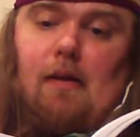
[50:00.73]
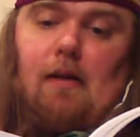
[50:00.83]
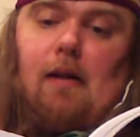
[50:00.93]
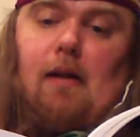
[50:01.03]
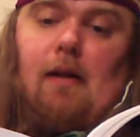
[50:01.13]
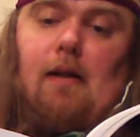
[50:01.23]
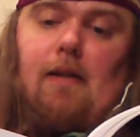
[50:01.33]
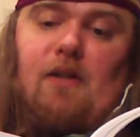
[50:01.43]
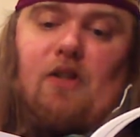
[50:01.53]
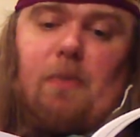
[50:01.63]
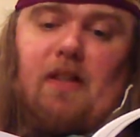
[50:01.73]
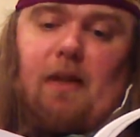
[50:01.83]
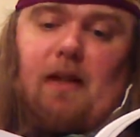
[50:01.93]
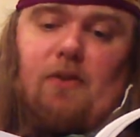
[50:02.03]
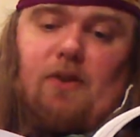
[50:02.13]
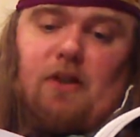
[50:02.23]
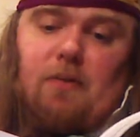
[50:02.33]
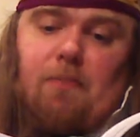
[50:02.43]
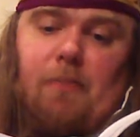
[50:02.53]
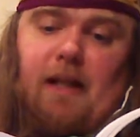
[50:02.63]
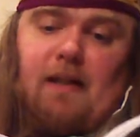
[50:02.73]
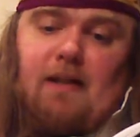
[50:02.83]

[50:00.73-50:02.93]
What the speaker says: There's a bit about Bede